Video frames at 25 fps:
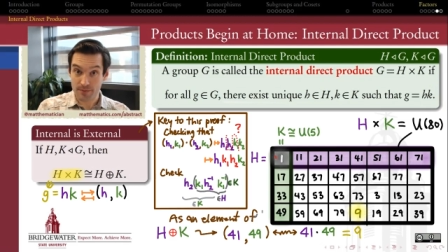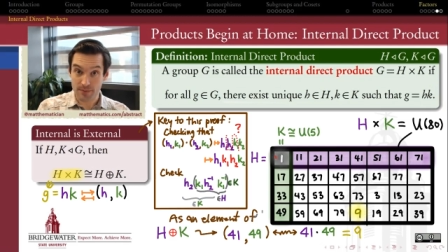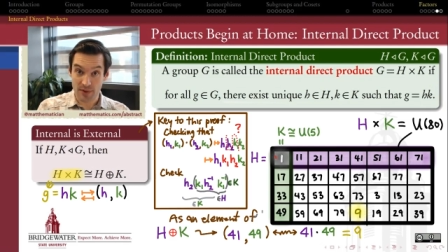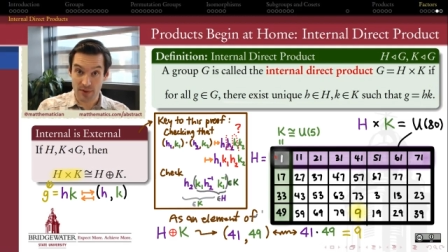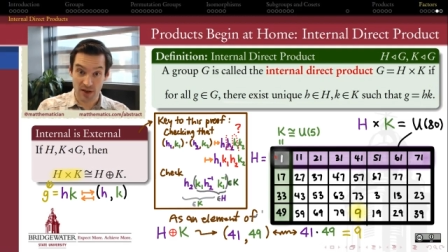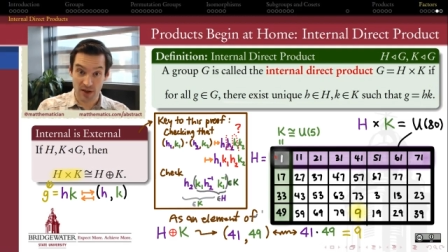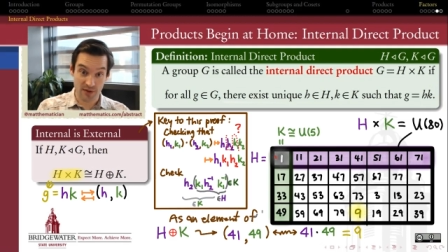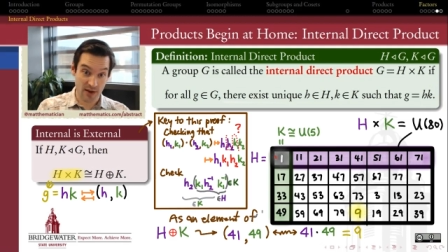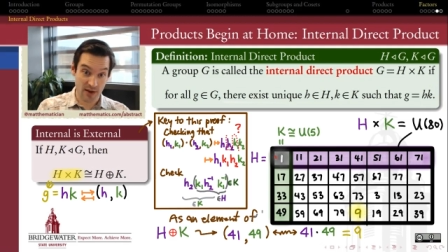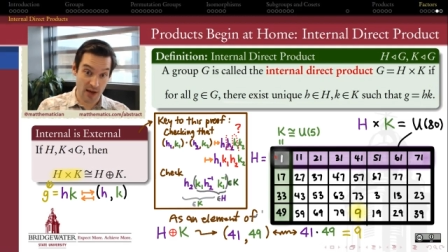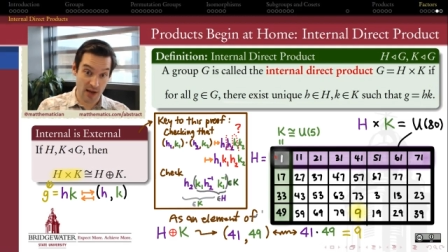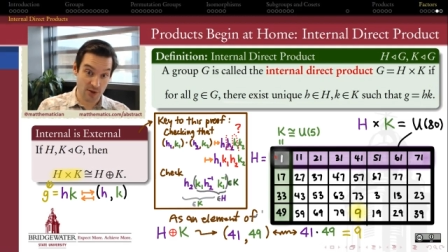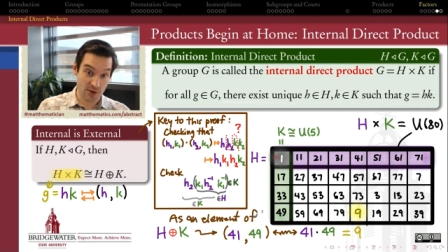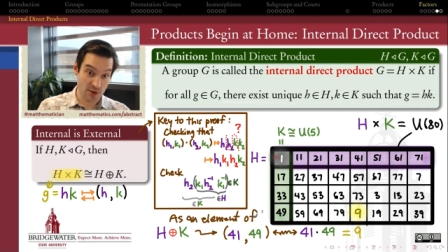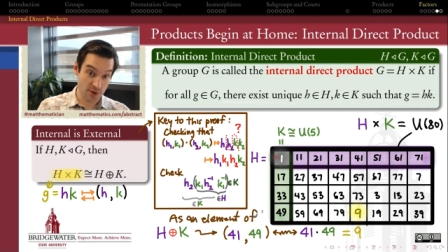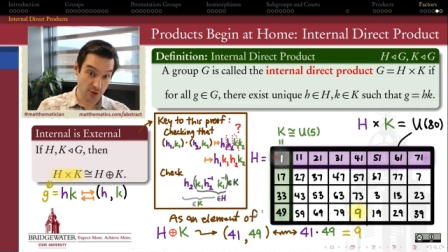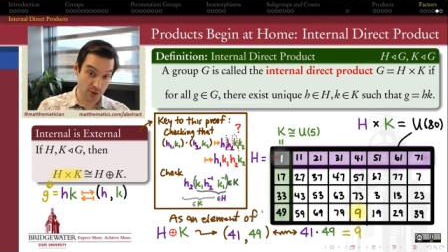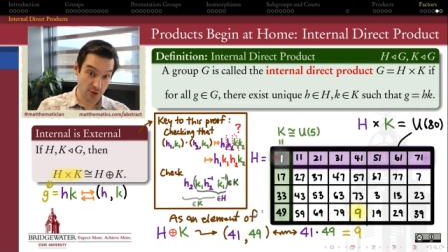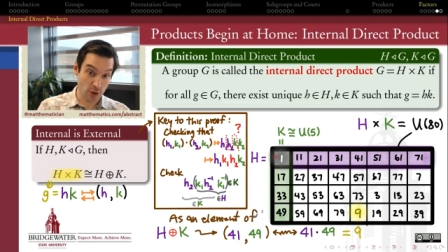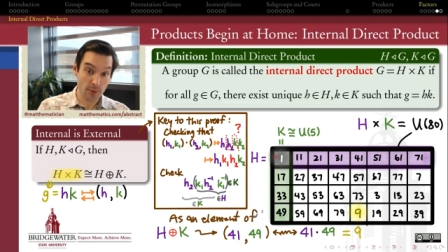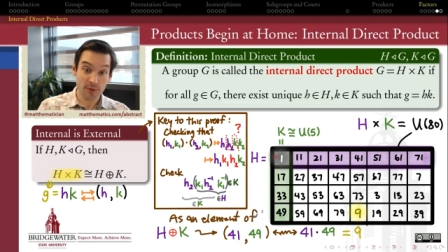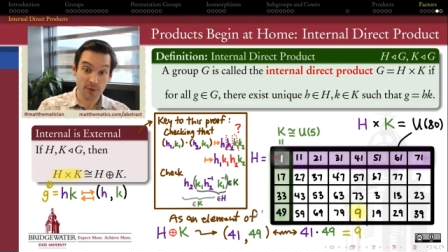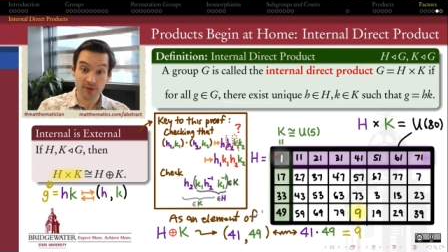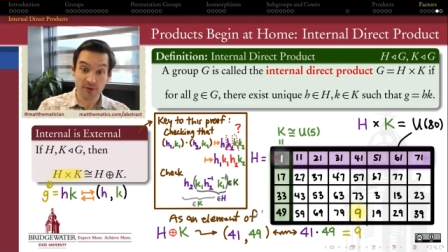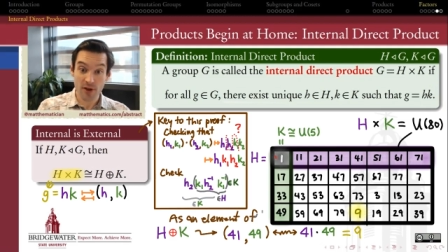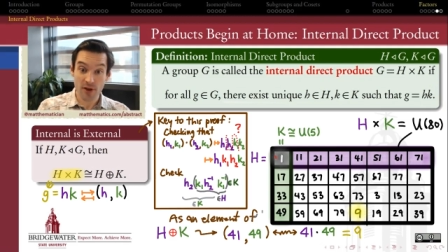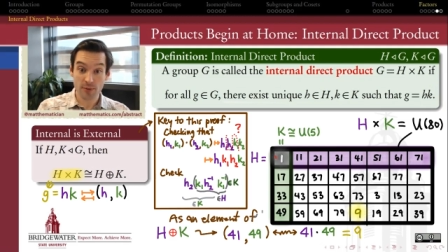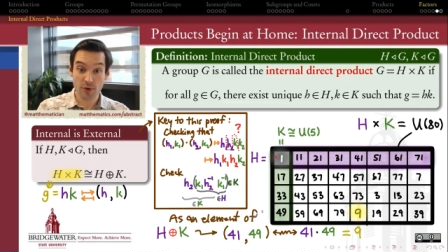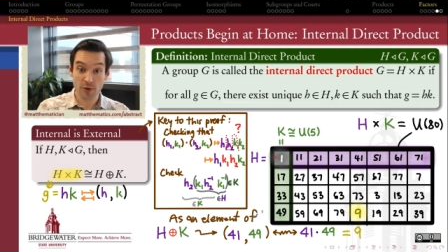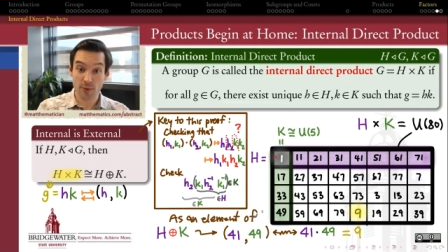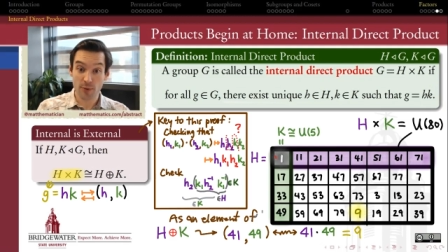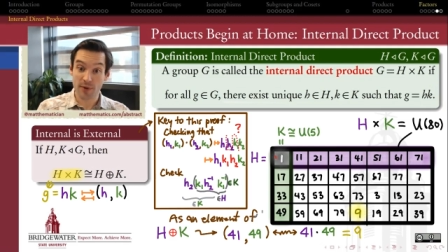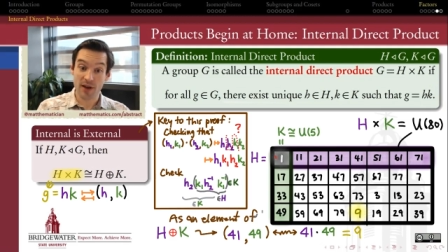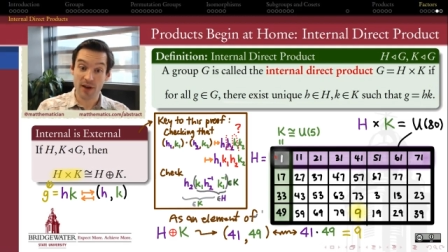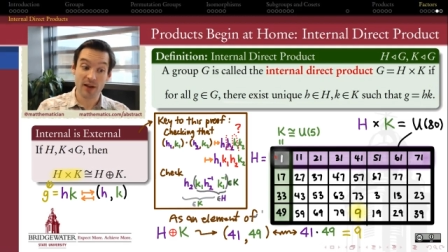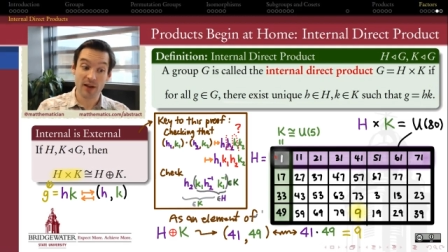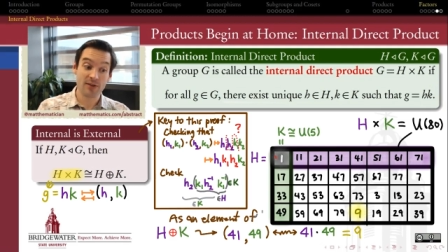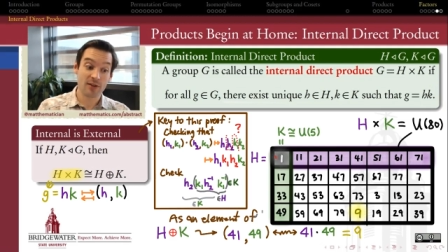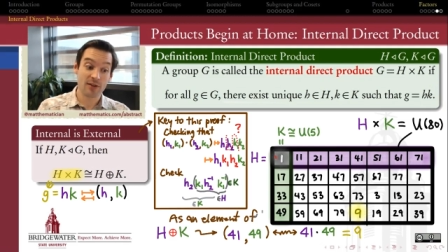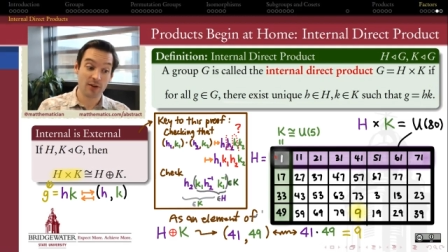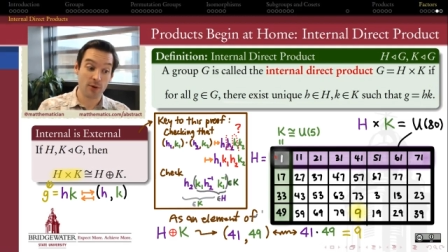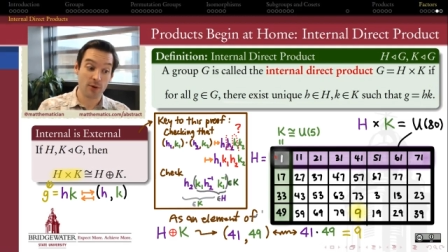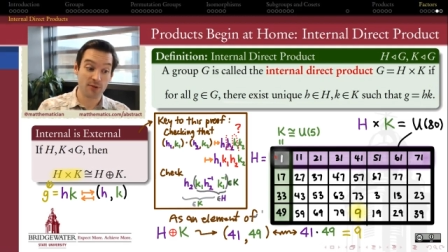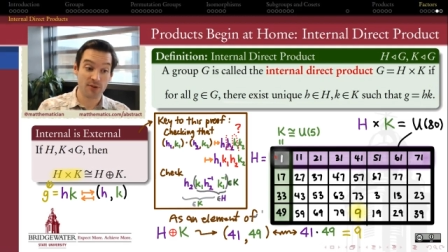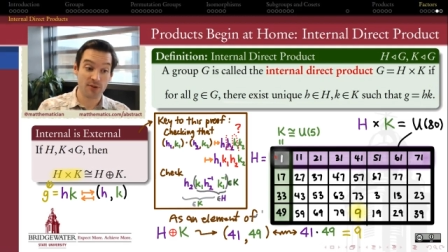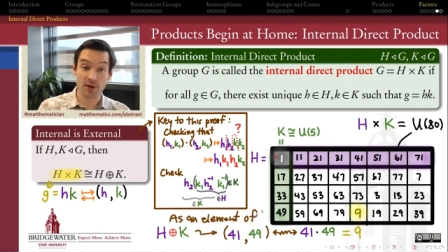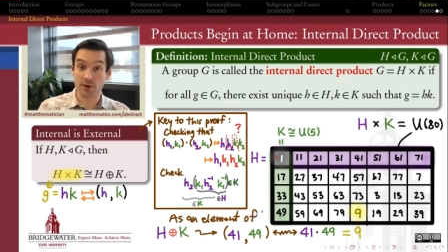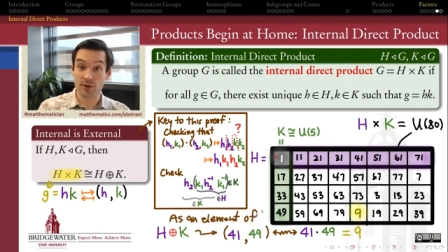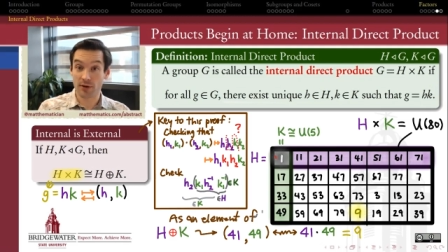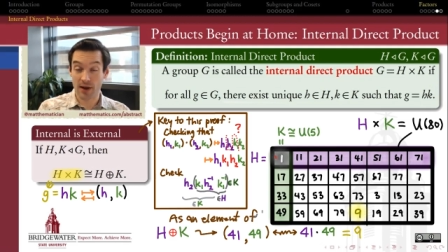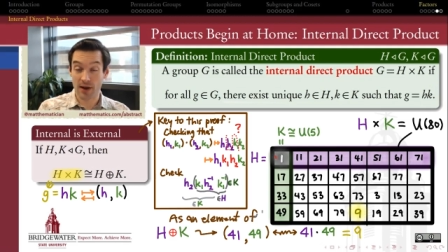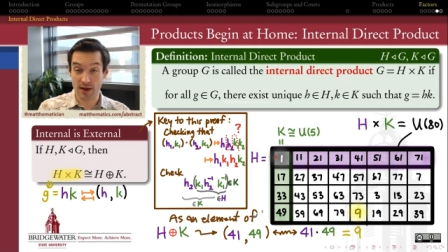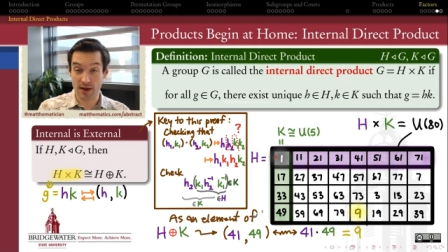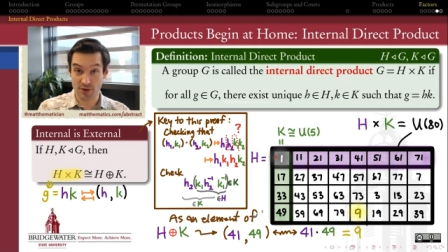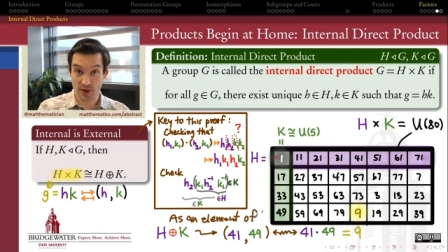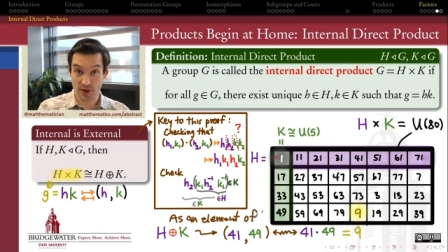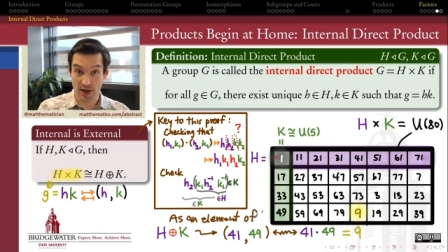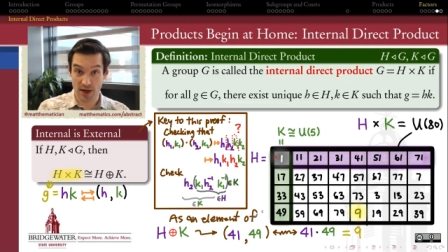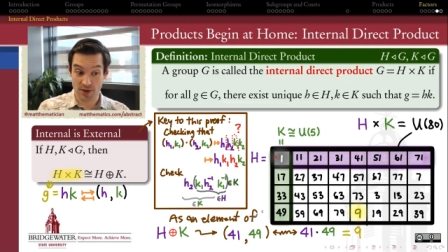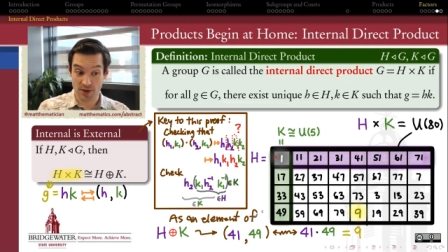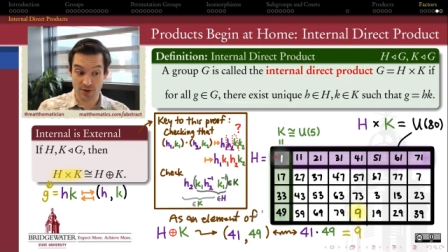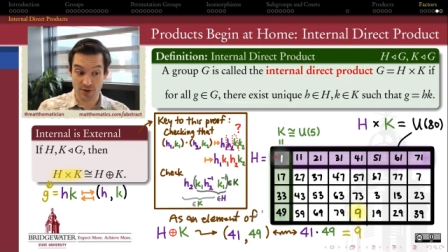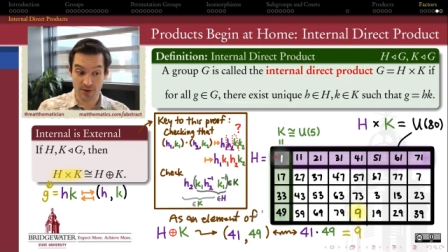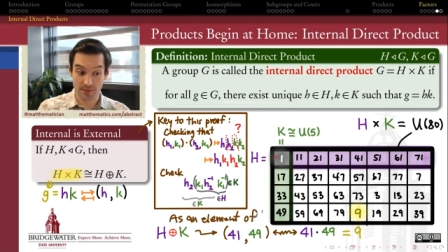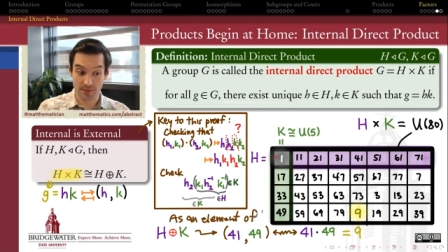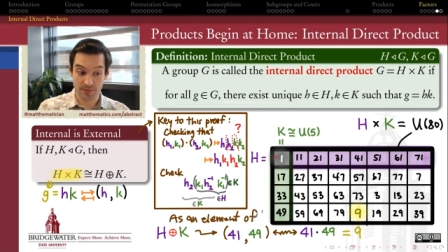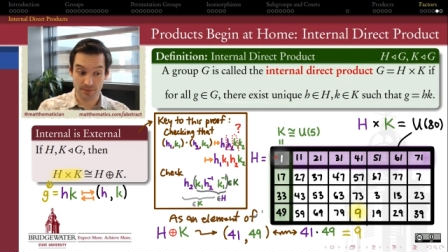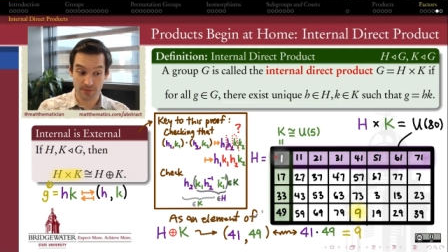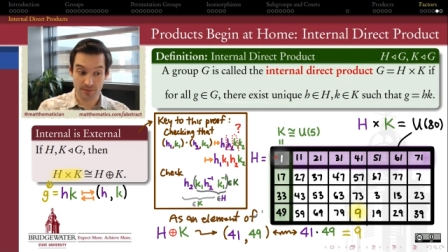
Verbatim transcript: Because H is a normal subgroup, it's closed under conjugation.